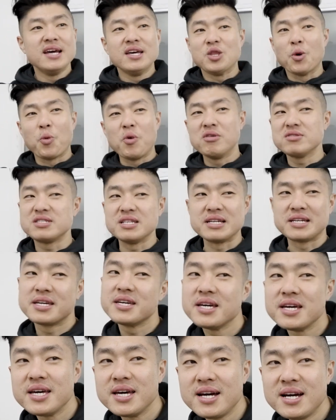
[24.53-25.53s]
The wheels look
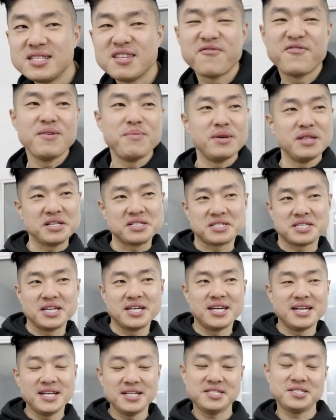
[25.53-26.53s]
good, the fitment looks
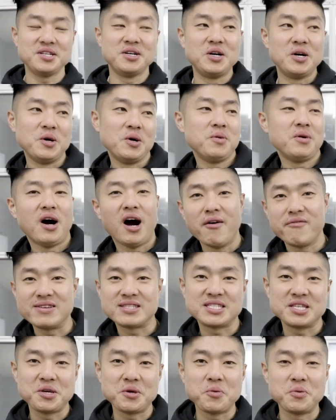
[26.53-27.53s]
good. So
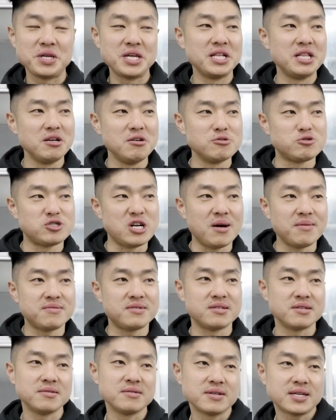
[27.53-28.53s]
obviously we need a little drop
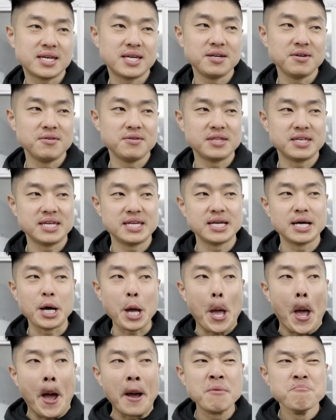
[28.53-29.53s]
to kill the
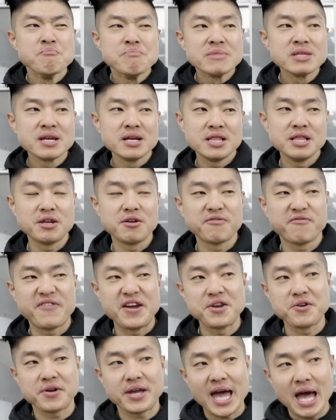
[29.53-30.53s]
little
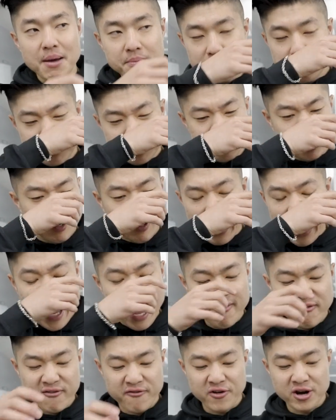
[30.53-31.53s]
fender gap. So I
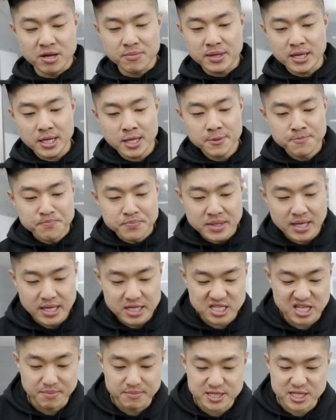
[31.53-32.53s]
have in front of me
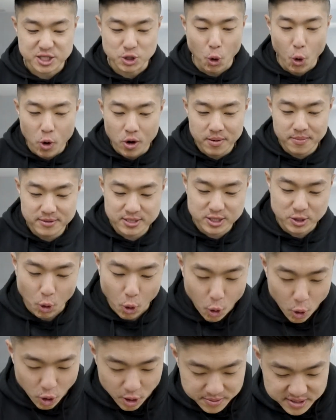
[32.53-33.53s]
some
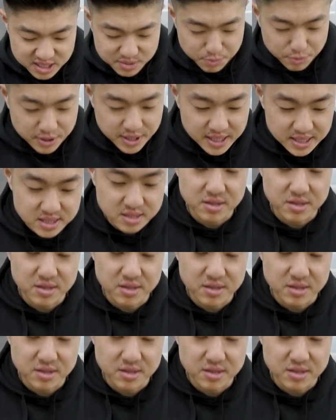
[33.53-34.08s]
storm springs.